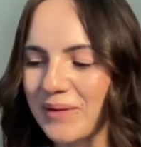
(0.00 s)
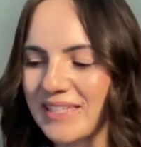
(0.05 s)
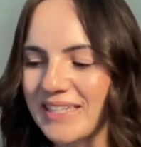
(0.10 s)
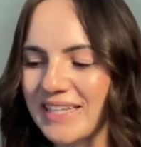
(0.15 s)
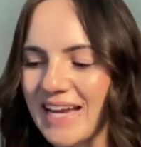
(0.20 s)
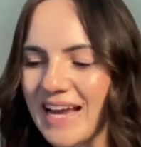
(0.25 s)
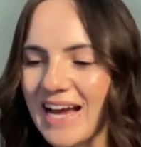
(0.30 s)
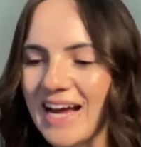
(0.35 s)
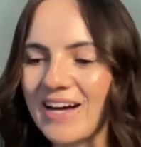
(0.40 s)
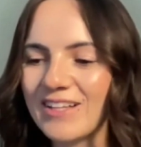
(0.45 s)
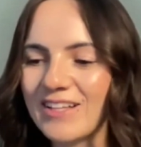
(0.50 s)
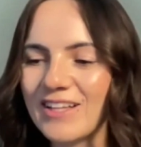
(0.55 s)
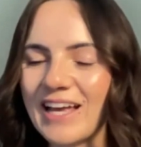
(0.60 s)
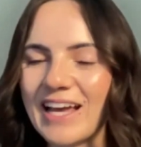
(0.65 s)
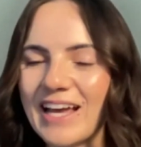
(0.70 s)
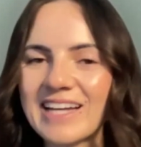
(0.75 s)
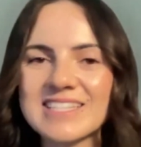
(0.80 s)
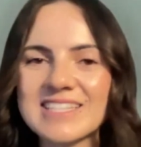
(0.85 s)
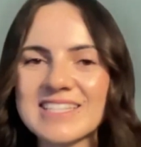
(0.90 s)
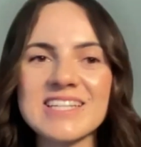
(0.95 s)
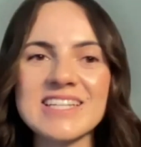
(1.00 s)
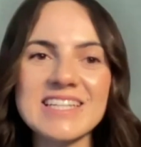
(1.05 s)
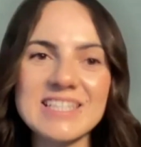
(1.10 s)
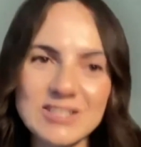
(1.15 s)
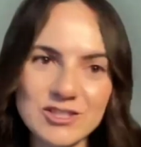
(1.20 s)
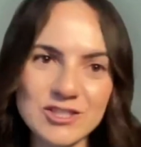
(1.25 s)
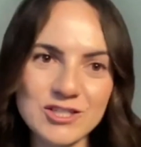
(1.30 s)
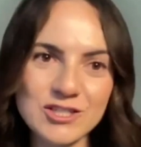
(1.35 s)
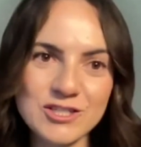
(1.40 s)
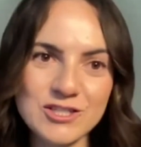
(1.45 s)
I would now like to
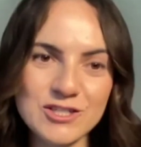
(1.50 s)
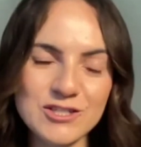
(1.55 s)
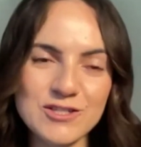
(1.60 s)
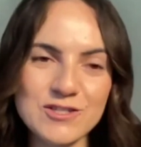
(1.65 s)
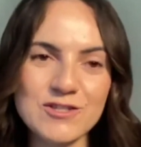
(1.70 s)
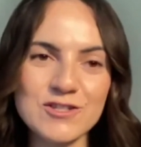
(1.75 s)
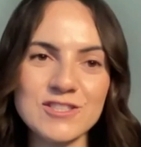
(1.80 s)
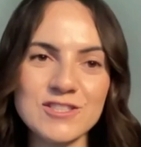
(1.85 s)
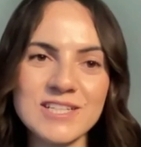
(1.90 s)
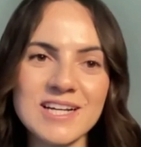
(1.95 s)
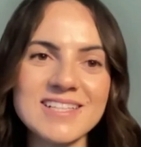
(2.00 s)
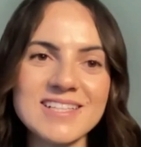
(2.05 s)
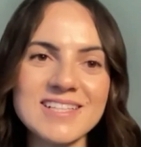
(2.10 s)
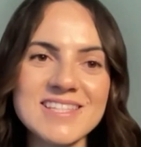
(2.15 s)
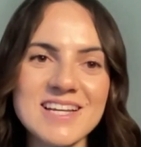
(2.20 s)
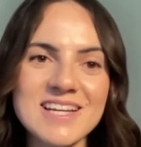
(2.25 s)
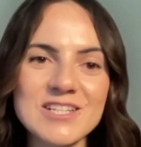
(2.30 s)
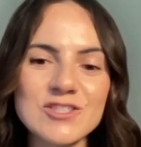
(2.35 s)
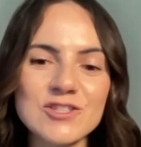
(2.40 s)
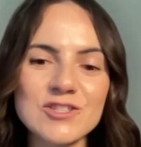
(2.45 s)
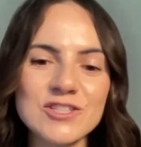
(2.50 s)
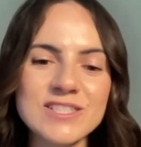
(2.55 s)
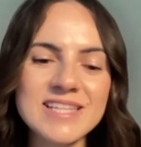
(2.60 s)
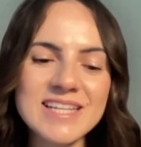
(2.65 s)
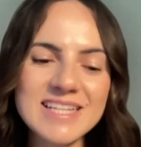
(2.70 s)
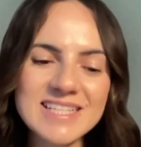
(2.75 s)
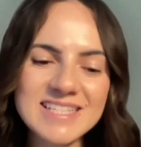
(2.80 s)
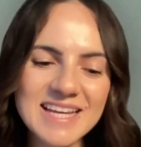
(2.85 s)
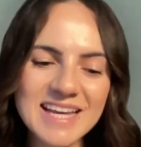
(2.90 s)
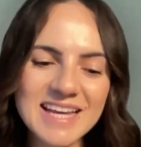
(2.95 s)
introduce Dr. Alessandro
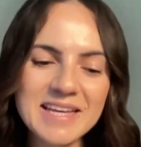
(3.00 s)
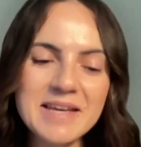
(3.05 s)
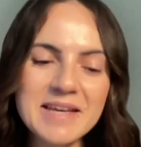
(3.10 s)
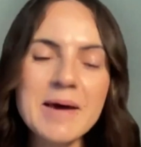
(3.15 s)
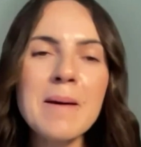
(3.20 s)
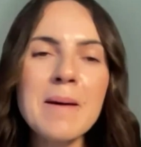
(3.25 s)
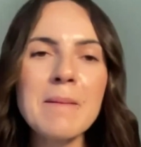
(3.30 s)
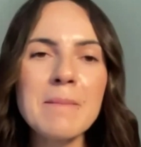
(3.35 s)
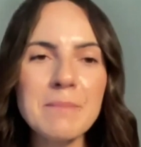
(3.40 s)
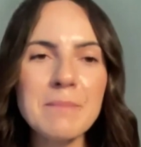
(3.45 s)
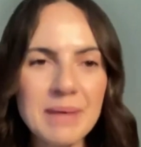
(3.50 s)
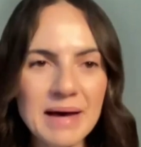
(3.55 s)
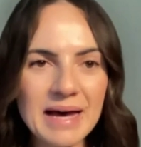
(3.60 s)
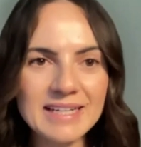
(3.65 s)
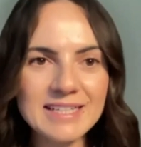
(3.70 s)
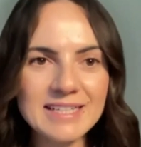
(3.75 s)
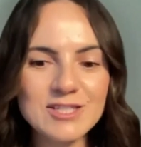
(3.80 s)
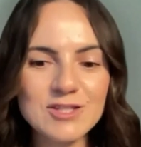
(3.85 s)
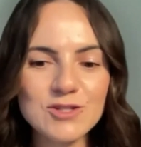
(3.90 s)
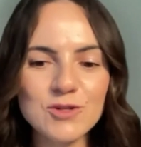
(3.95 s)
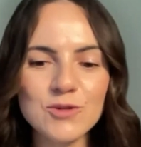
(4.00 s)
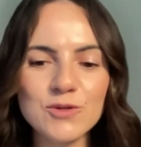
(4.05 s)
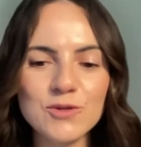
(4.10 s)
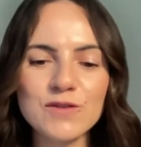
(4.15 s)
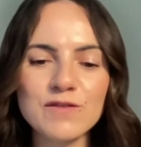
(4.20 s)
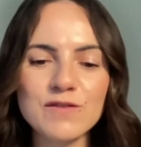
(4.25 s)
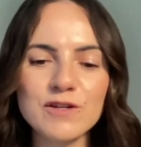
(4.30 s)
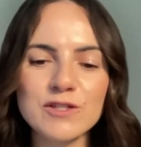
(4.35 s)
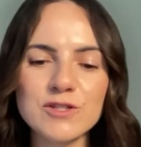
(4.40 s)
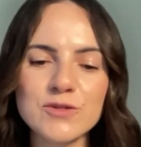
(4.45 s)
Sette back to the
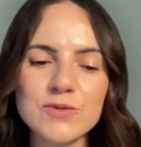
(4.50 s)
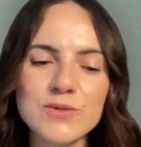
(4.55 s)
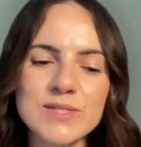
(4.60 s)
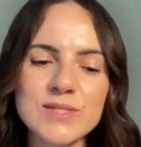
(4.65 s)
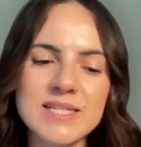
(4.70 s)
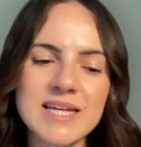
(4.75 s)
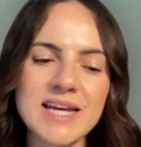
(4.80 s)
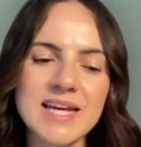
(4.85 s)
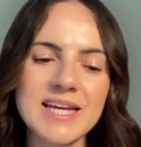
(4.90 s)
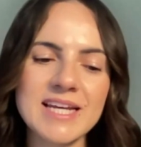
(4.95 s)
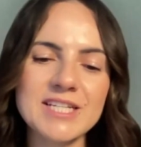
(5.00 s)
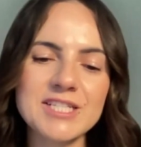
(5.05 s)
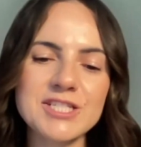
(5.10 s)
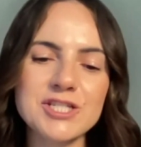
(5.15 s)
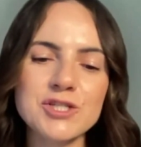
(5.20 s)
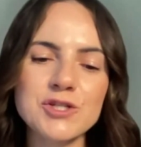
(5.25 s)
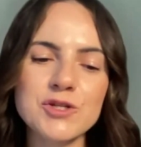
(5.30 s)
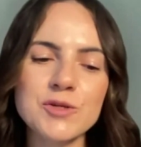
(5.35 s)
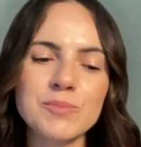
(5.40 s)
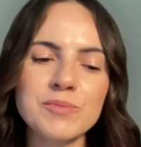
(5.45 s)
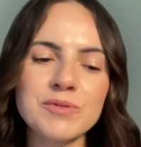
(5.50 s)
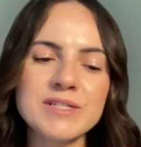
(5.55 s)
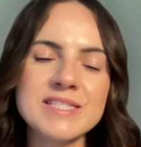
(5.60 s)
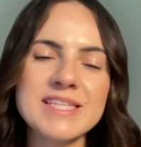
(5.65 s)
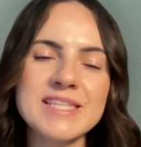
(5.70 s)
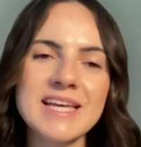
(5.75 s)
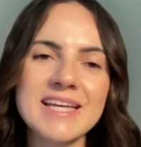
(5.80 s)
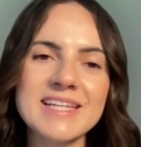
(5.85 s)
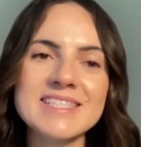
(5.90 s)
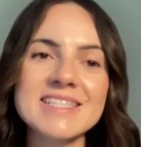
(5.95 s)
virtual stage to
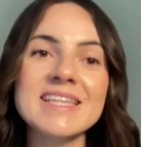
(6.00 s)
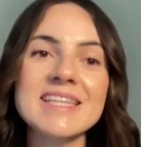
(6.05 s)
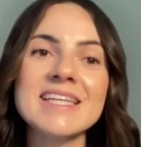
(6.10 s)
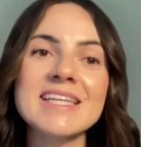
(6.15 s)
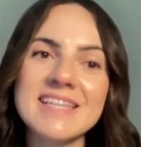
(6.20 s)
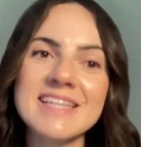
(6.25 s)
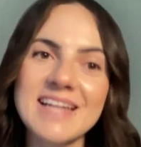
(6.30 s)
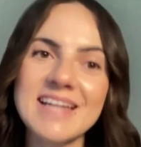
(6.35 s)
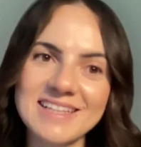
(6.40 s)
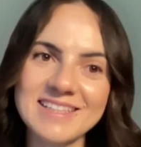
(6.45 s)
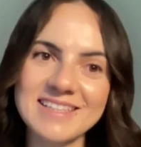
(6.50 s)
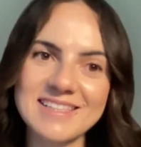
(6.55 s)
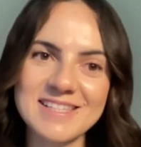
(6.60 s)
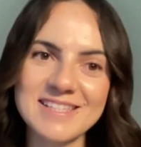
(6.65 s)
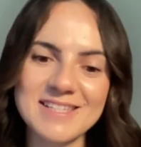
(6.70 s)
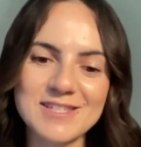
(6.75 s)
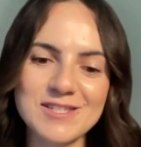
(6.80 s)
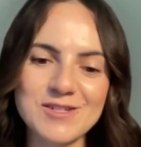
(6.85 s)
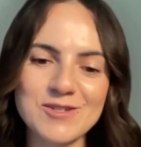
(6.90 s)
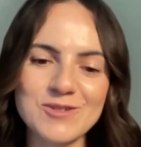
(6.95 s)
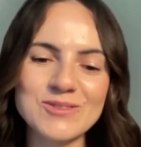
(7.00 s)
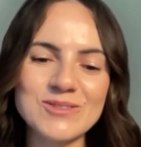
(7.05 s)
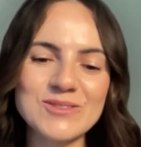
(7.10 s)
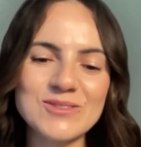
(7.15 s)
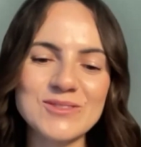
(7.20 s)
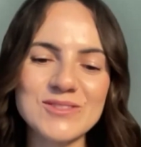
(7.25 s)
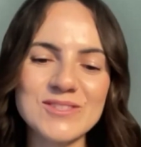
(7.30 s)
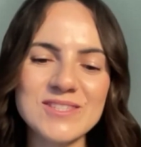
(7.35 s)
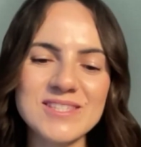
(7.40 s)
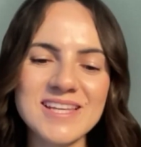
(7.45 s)
present the analysis
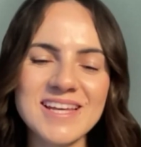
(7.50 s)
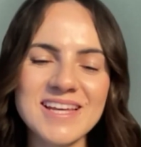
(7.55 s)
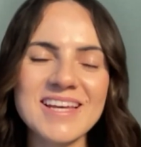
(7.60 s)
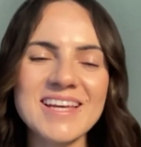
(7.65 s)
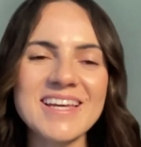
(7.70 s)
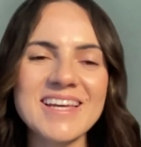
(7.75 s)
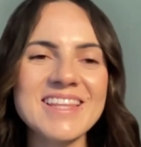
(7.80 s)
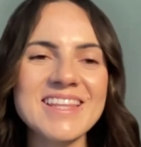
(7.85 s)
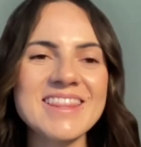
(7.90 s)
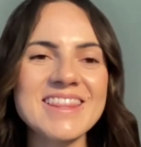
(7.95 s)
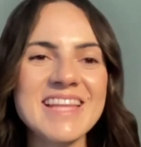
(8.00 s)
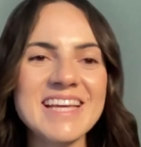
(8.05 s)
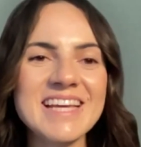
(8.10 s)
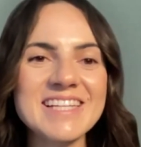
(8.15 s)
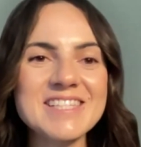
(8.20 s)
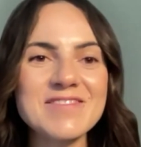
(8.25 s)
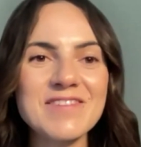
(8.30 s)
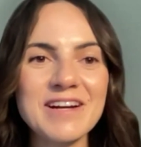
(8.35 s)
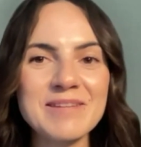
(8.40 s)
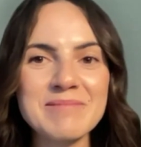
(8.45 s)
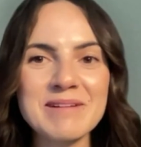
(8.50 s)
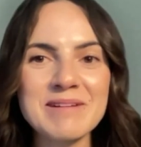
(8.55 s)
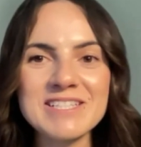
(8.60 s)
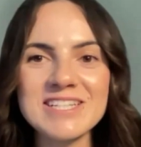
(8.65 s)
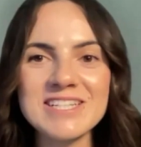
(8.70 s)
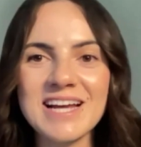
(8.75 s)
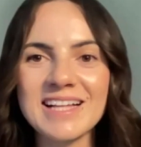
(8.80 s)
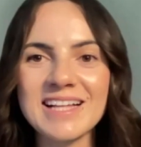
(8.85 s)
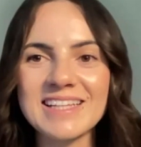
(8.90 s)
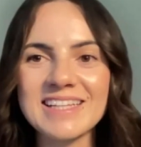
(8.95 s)
tools. Thanks very much,
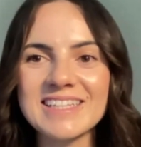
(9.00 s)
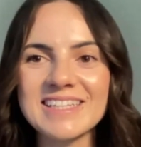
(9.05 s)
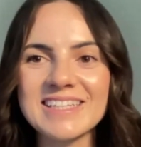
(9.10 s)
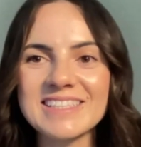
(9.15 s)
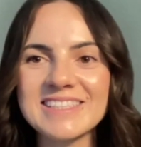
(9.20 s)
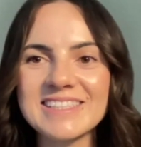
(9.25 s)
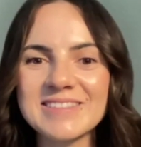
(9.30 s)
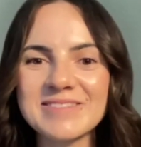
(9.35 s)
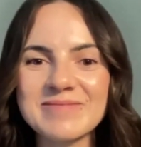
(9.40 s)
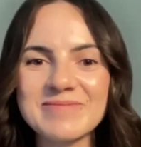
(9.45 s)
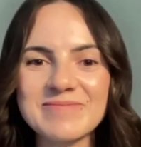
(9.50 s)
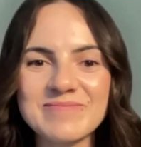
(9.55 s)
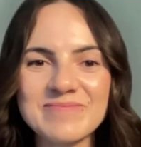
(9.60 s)
Alex.